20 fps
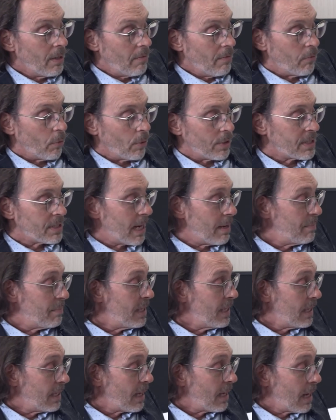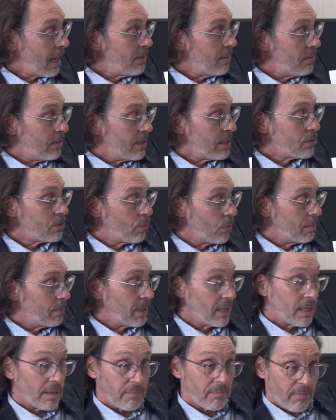For the time being, this would
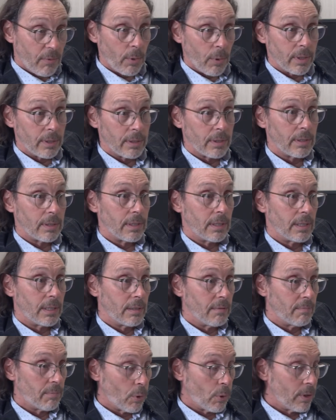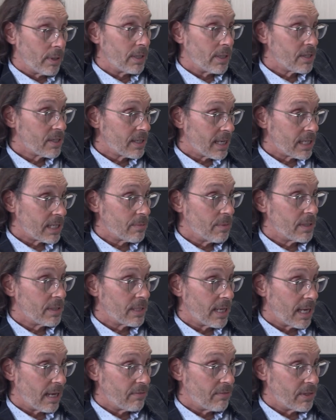be an important assessment
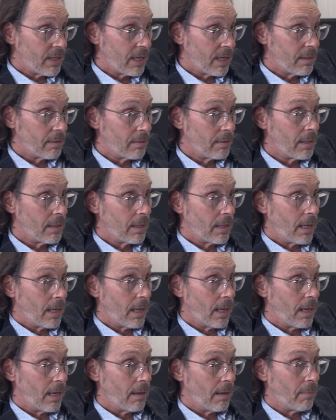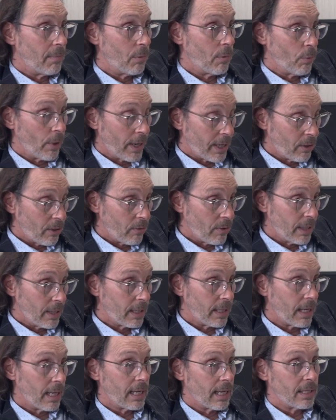to have done
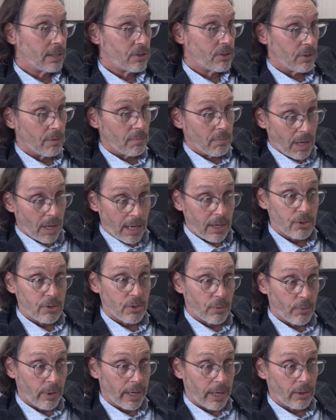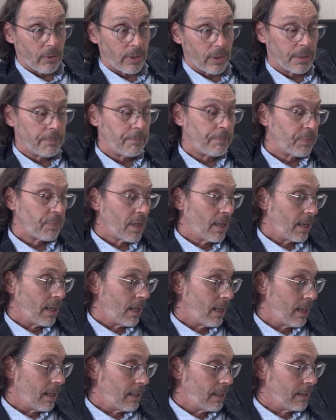regularly and to monitor regularly.
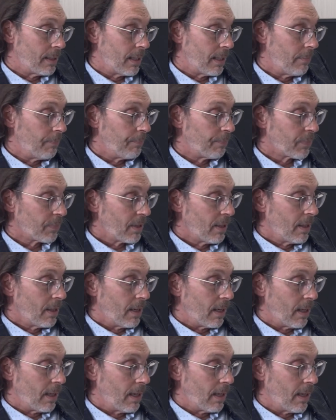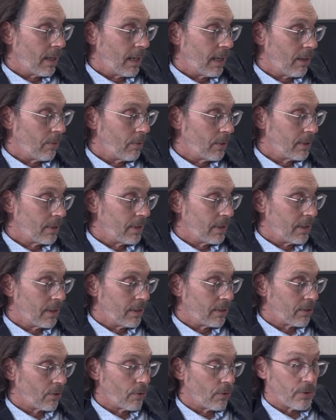And I would
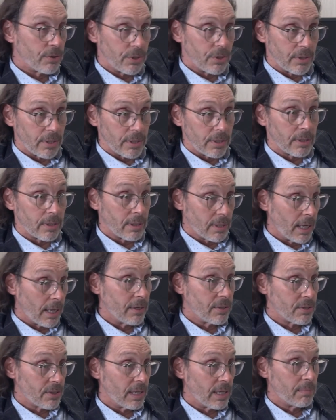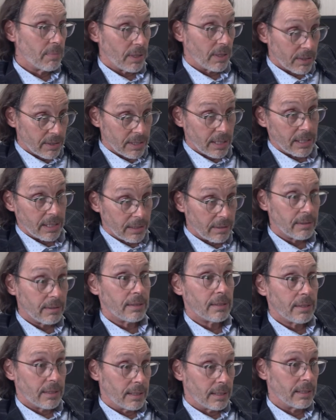encourage you to kind of stay plugged in
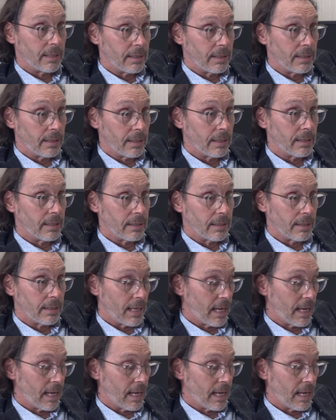and